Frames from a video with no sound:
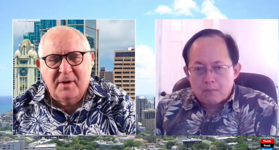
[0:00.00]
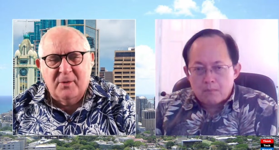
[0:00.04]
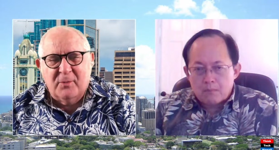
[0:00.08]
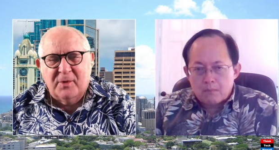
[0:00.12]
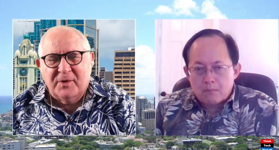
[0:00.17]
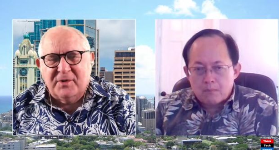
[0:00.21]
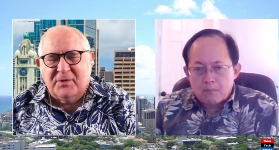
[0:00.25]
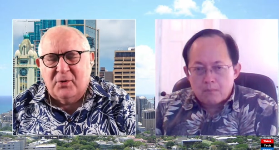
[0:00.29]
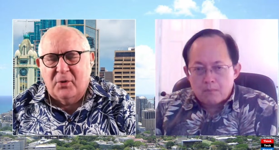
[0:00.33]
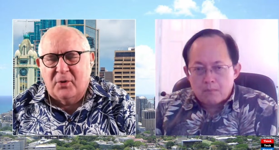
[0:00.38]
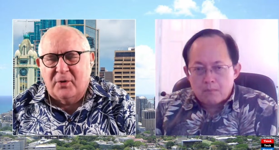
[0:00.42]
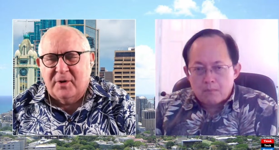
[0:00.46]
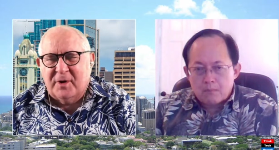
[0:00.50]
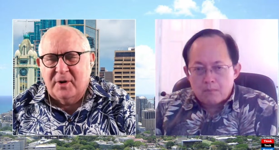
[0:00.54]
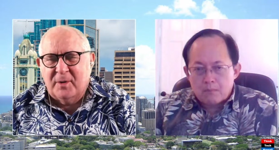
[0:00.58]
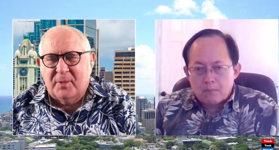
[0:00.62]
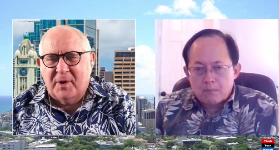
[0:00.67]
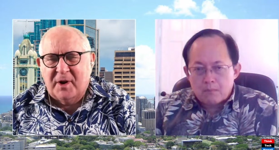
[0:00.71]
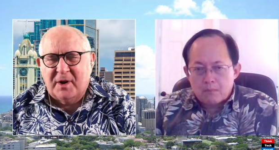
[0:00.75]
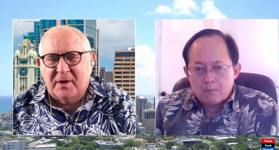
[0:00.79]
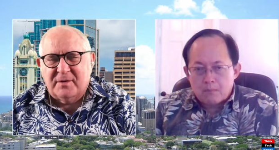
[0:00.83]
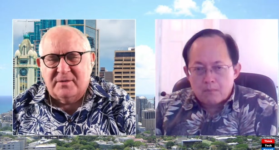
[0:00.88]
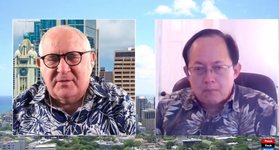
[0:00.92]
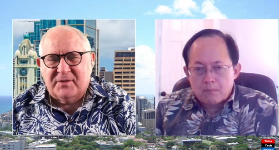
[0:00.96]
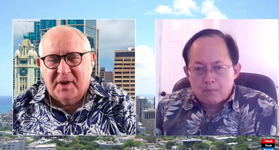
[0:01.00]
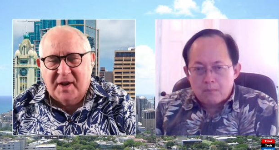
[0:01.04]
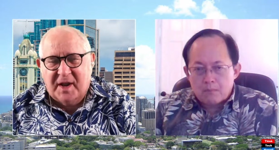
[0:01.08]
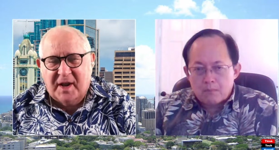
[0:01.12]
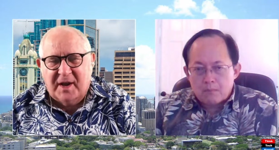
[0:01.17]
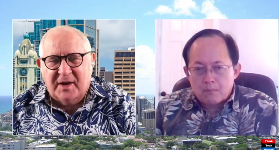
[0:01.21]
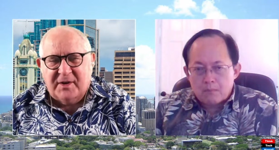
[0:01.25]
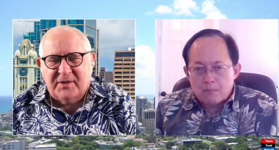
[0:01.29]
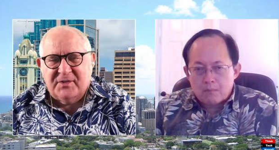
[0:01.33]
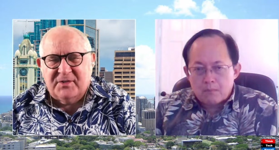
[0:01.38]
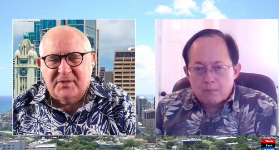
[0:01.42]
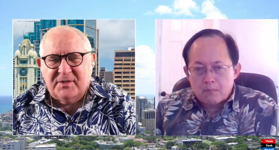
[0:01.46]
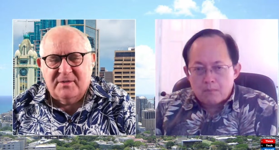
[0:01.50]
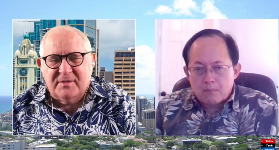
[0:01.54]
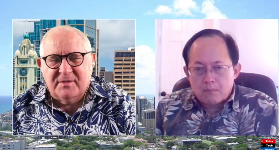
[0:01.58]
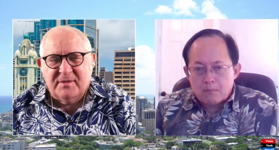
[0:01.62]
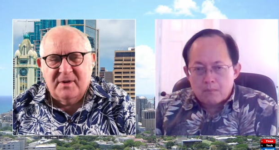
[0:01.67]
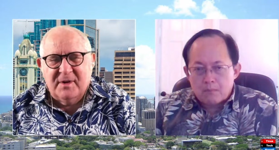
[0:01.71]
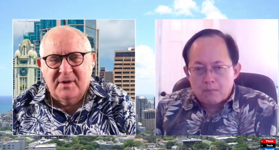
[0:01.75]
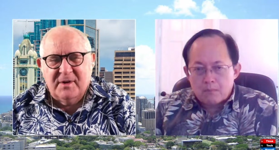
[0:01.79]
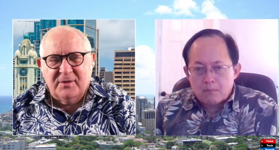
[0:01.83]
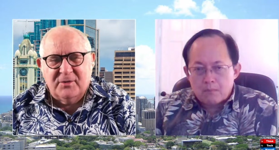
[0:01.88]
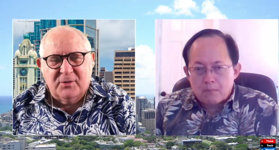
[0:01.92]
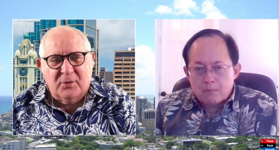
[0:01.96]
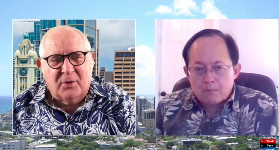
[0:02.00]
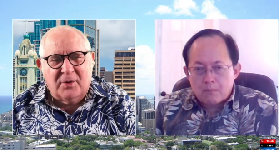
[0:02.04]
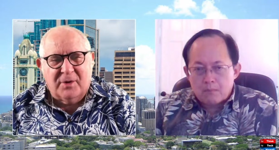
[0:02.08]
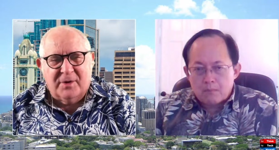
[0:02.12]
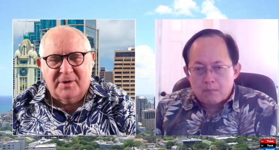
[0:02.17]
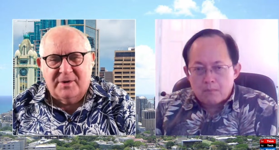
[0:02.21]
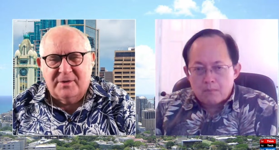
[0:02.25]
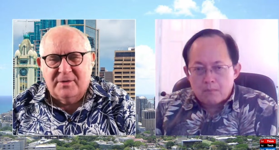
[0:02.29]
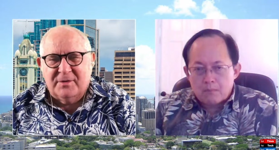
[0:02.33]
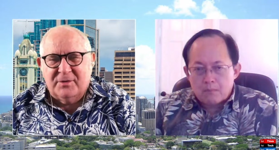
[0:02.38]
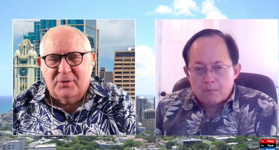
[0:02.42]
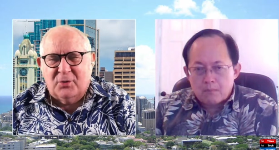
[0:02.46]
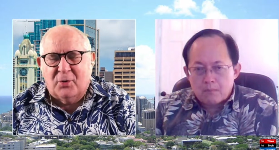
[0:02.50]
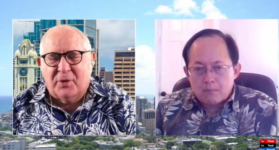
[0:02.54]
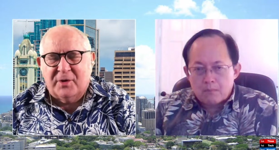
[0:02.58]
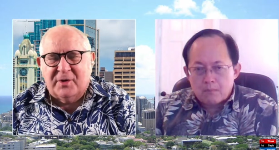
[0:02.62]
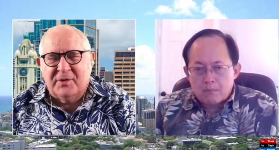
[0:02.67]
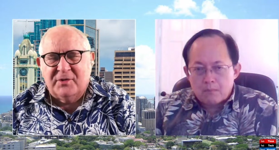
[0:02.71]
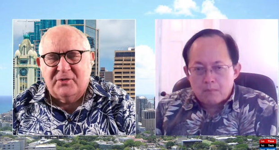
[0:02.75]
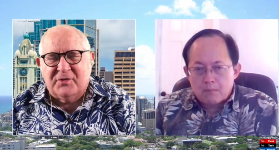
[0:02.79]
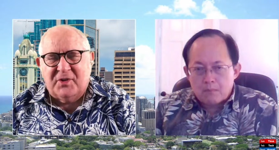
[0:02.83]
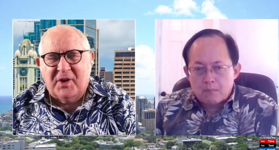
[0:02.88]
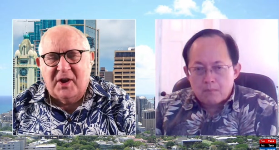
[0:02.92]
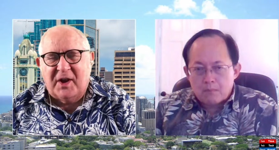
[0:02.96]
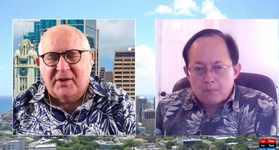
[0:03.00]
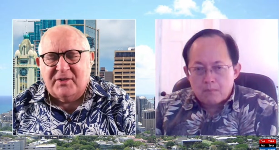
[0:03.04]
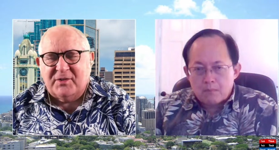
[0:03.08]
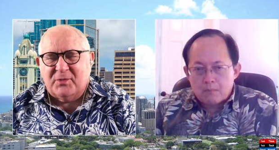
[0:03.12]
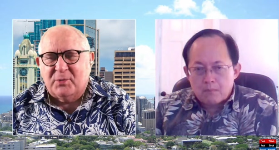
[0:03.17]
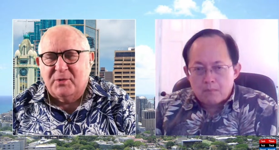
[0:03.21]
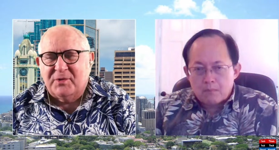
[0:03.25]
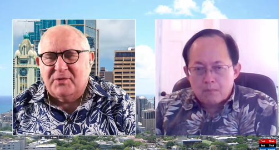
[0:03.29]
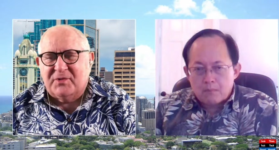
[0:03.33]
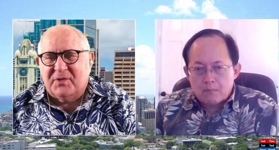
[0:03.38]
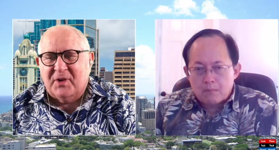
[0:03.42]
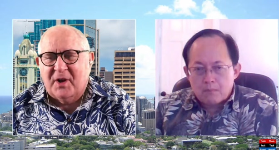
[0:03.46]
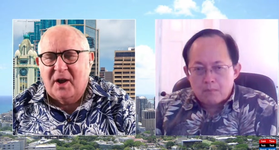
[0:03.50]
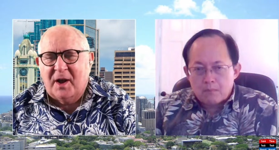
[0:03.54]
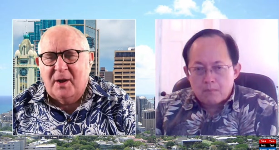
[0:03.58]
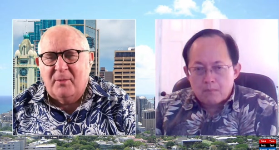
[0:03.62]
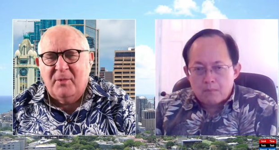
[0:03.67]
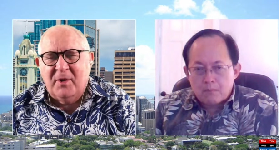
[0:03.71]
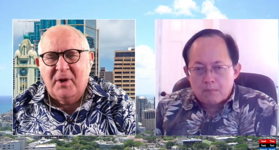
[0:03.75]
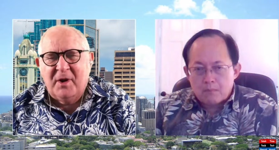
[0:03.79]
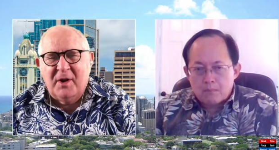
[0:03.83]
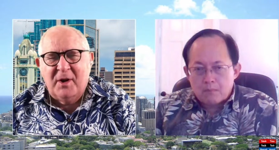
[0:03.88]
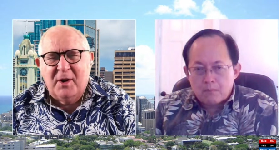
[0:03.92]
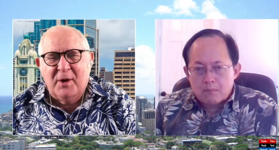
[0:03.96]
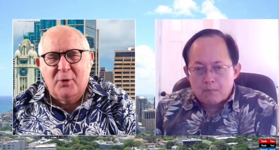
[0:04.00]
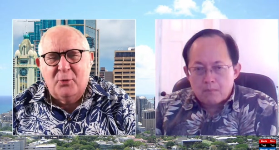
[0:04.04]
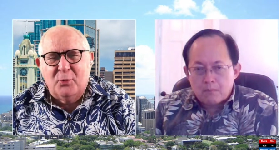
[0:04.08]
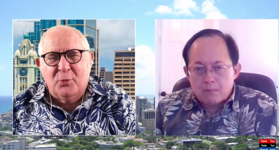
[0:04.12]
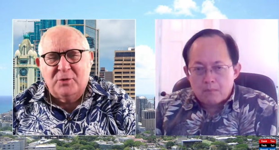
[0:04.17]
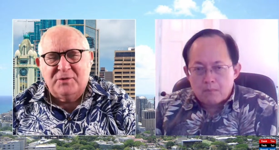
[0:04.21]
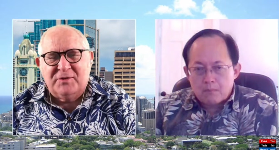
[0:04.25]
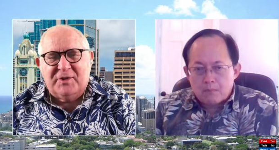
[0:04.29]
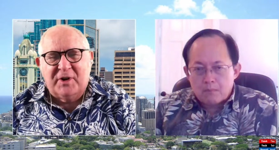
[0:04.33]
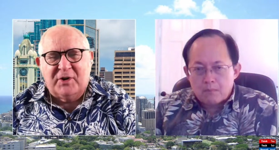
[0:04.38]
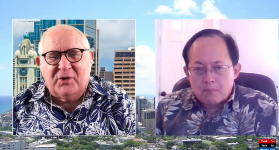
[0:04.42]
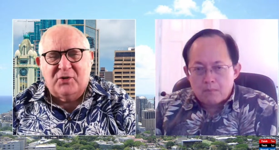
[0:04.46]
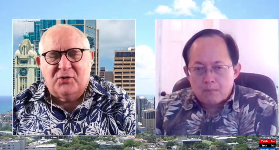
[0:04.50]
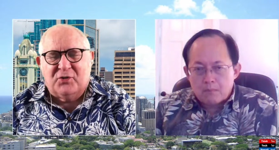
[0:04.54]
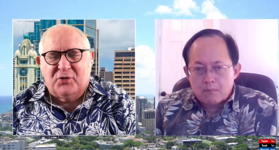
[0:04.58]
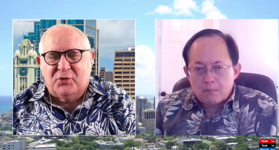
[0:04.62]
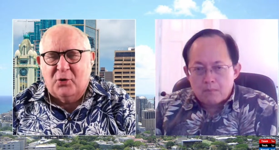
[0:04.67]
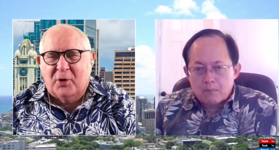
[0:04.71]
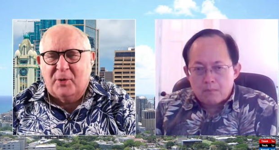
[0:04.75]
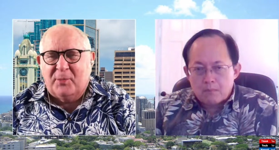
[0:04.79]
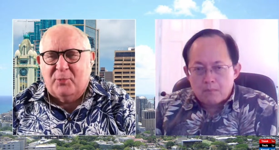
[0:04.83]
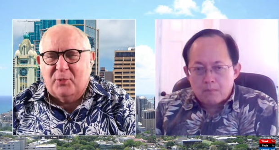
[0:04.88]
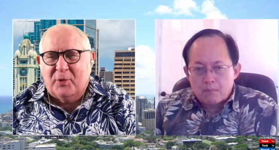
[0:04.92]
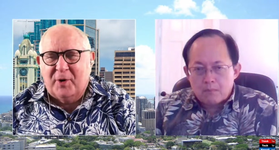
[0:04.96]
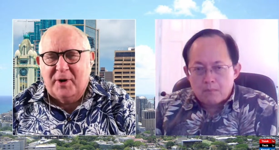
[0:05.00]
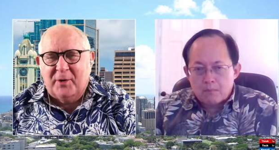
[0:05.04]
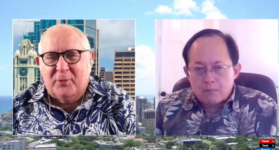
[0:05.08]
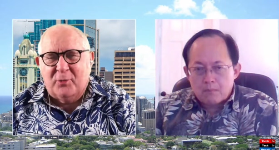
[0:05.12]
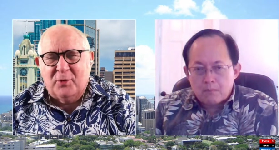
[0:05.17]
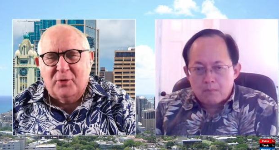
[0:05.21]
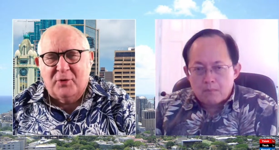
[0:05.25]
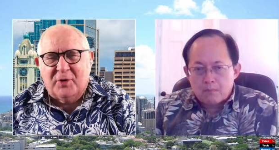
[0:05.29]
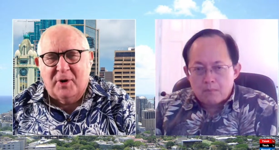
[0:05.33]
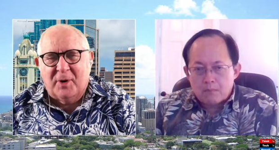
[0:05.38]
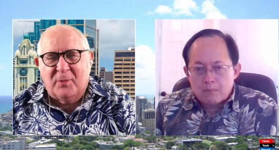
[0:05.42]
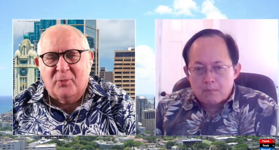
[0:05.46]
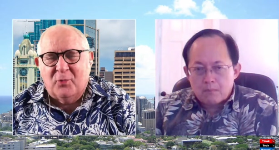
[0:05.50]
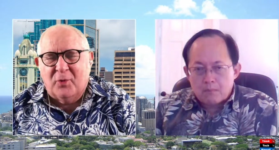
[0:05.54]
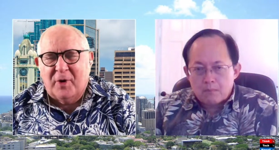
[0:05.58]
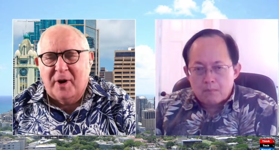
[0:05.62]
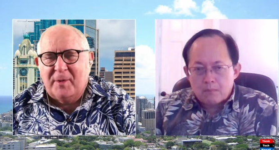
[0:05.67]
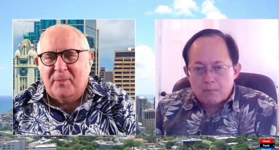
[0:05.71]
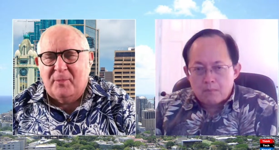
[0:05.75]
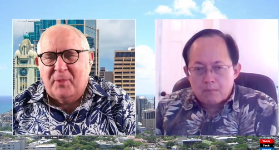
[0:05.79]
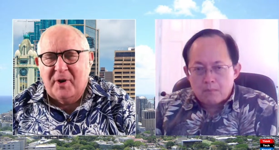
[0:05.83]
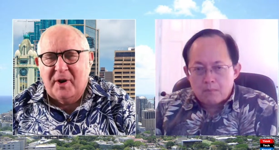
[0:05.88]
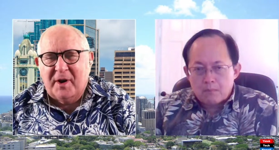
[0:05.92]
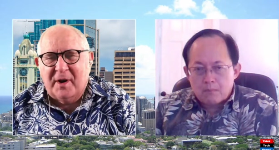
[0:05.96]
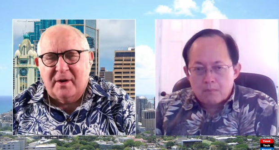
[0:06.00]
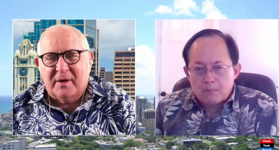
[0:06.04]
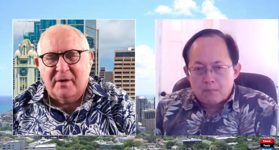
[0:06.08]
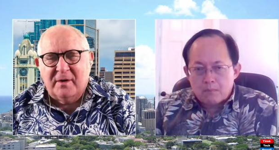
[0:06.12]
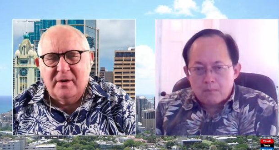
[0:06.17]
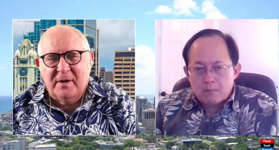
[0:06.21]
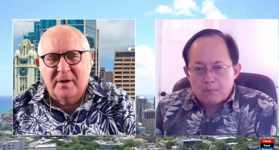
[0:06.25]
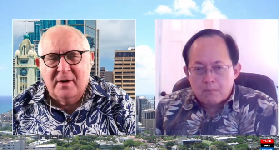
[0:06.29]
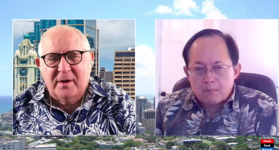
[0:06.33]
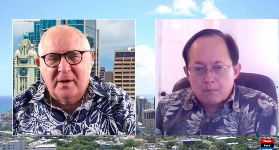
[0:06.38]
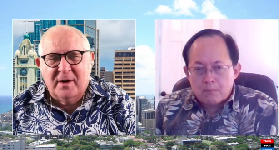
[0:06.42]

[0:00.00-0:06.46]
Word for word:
Speaker 1: We're talking about tax, talking tax with Tom. We'll take a short break. We'll come right back